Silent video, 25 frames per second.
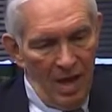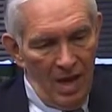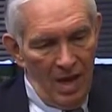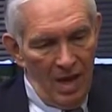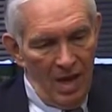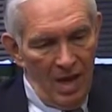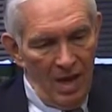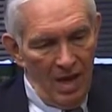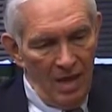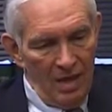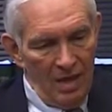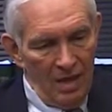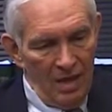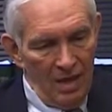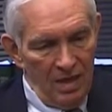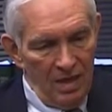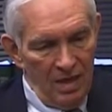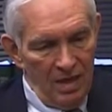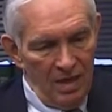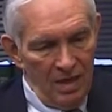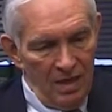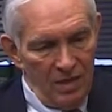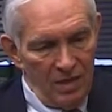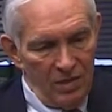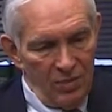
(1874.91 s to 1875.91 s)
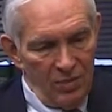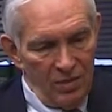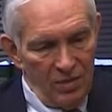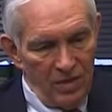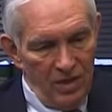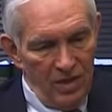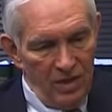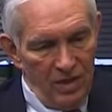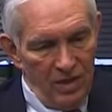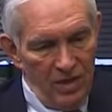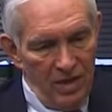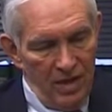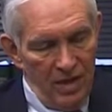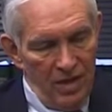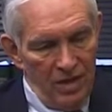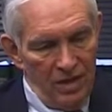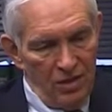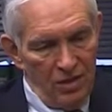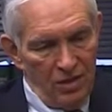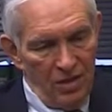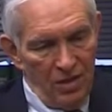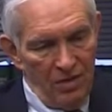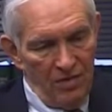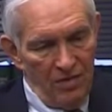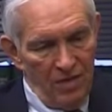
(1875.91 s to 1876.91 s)
And this was in the
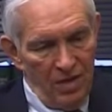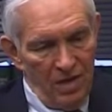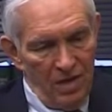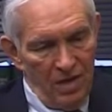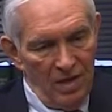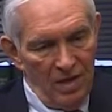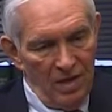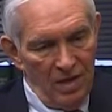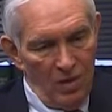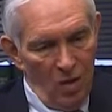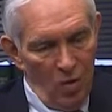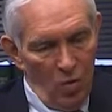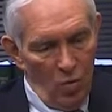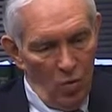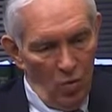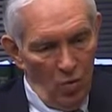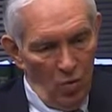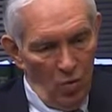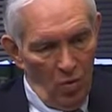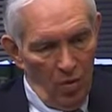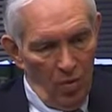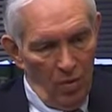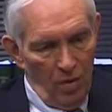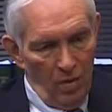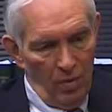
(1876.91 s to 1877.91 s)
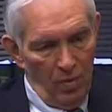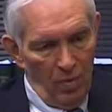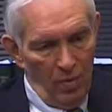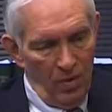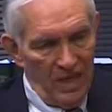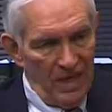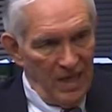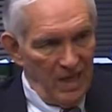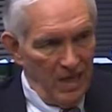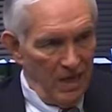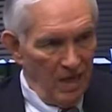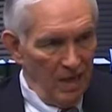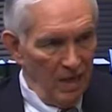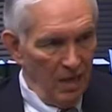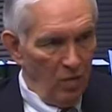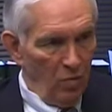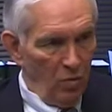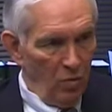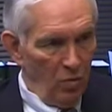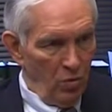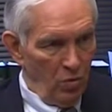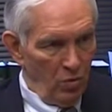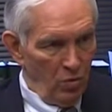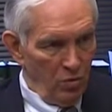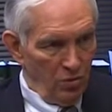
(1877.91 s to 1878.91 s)
days of the old pleading
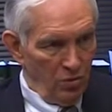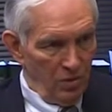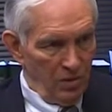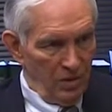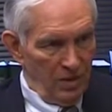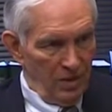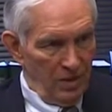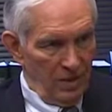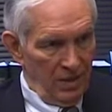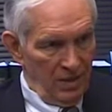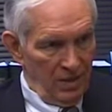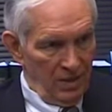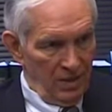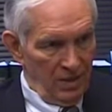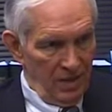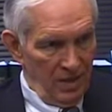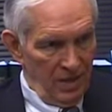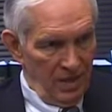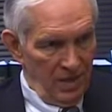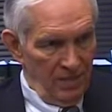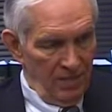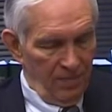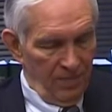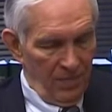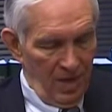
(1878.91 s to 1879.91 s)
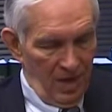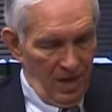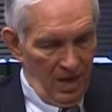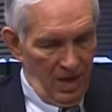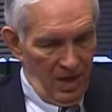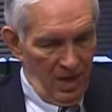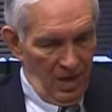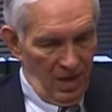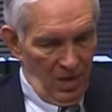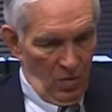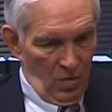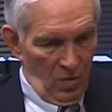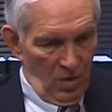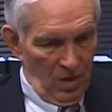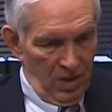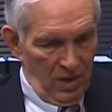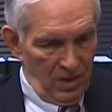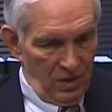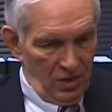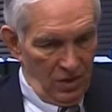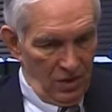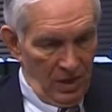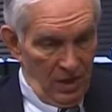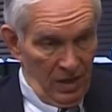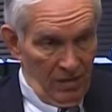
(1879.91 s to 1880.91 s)
rules in Tennessee, where
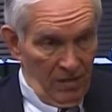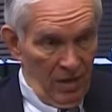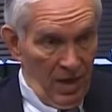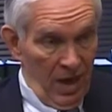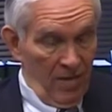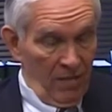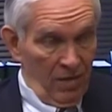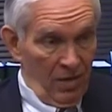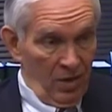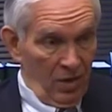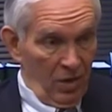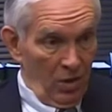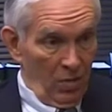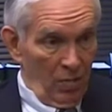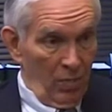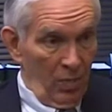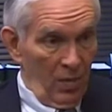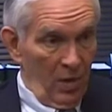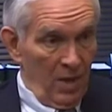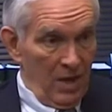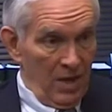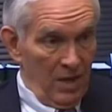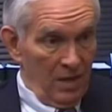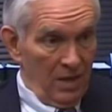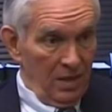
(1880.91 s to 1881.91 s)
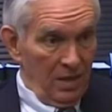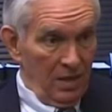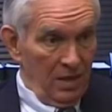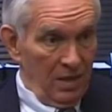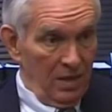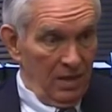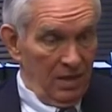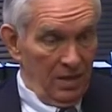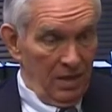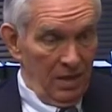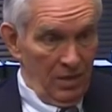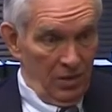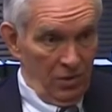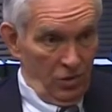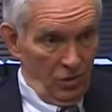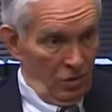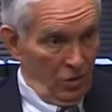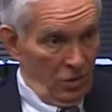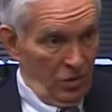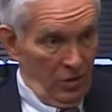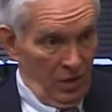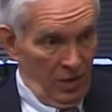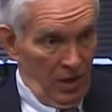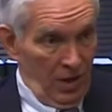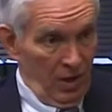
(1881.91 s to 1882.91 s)
instead of having a complaint that the
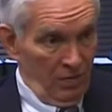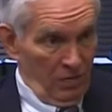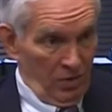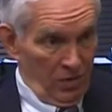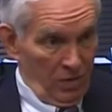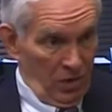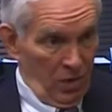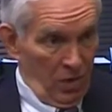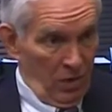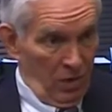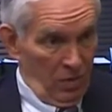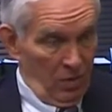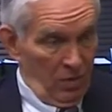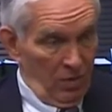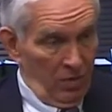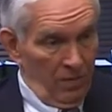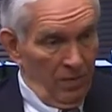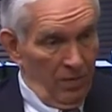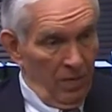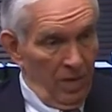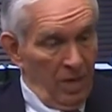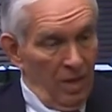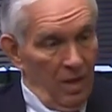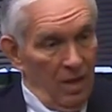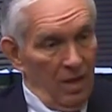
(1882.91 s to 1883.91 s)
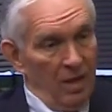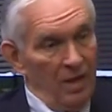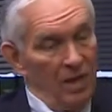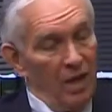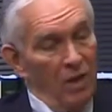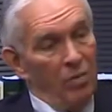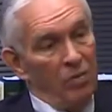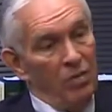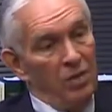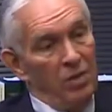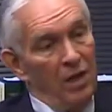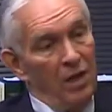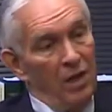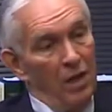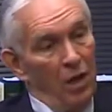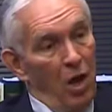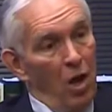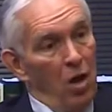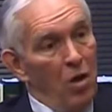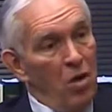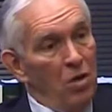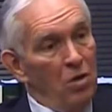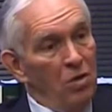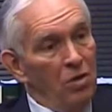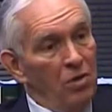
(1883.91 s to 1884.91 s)
jury never saw, there was a
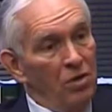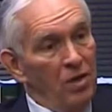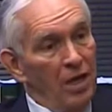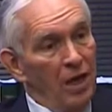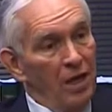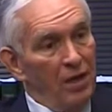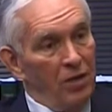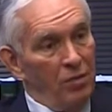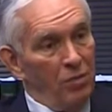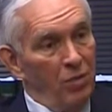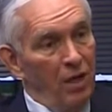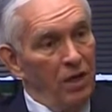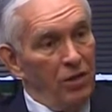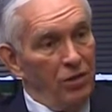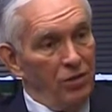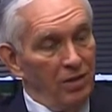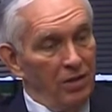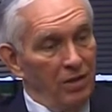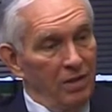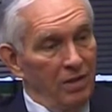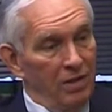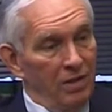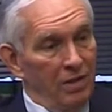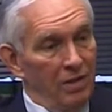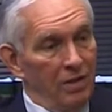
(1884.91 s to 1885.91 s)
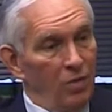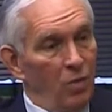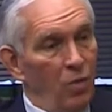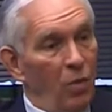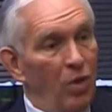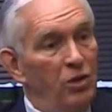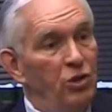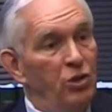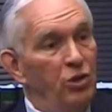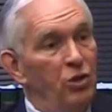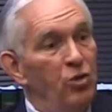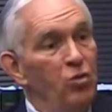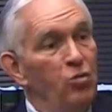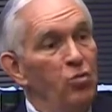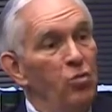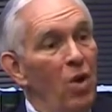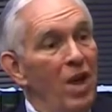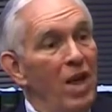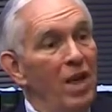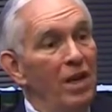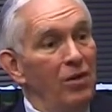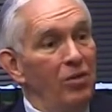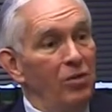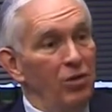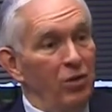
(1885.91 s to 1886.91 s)
long declaration which you
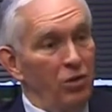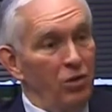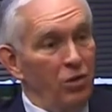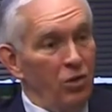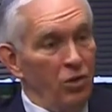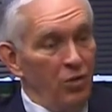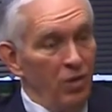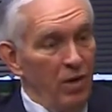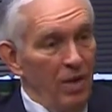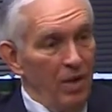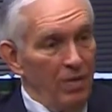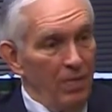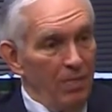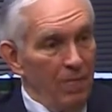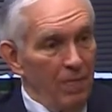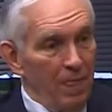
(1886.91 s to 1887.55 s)
read to the jury.